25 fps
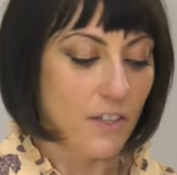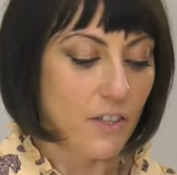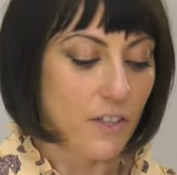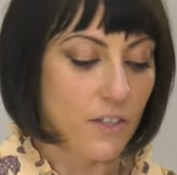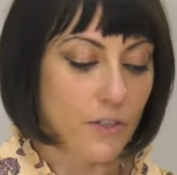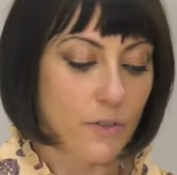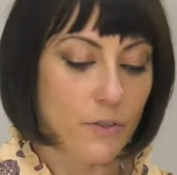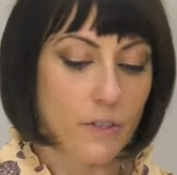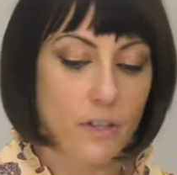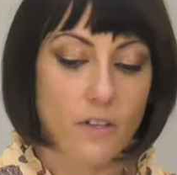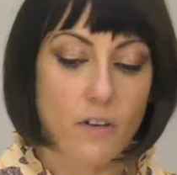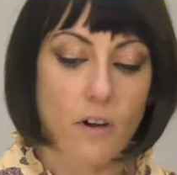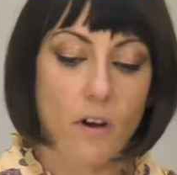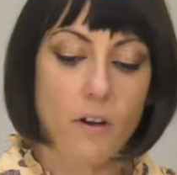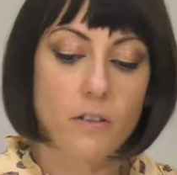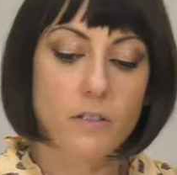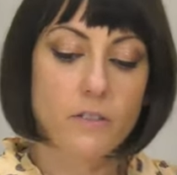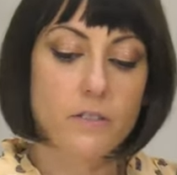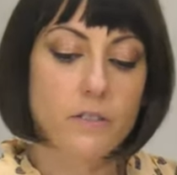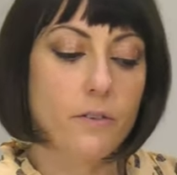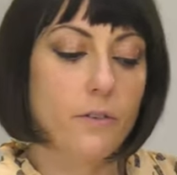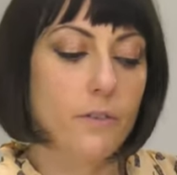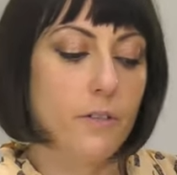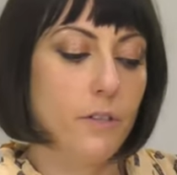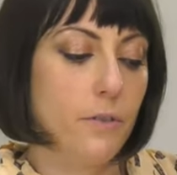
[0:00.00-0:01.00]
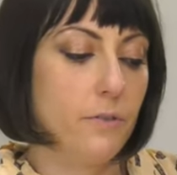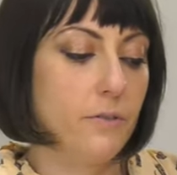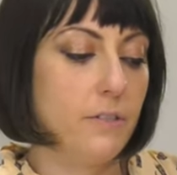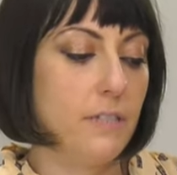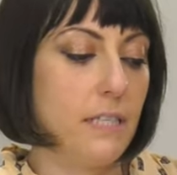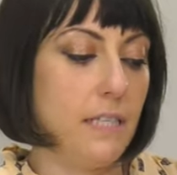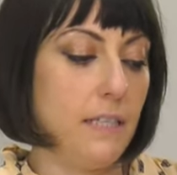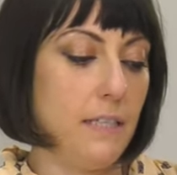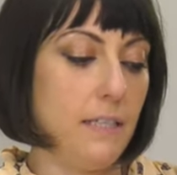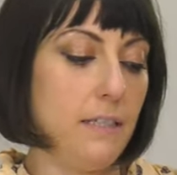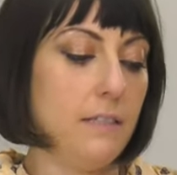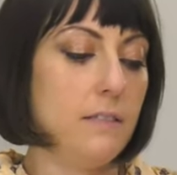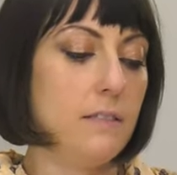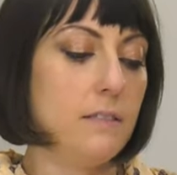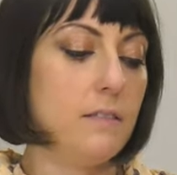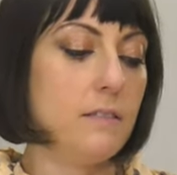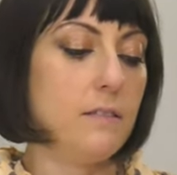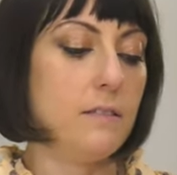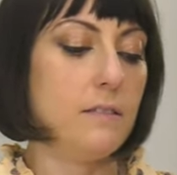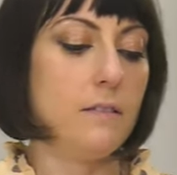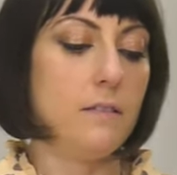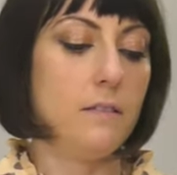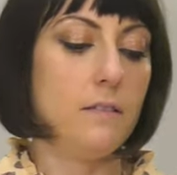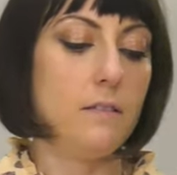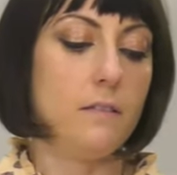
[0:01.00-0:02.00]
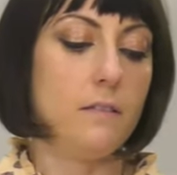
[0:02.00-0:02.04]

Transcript: You can also use these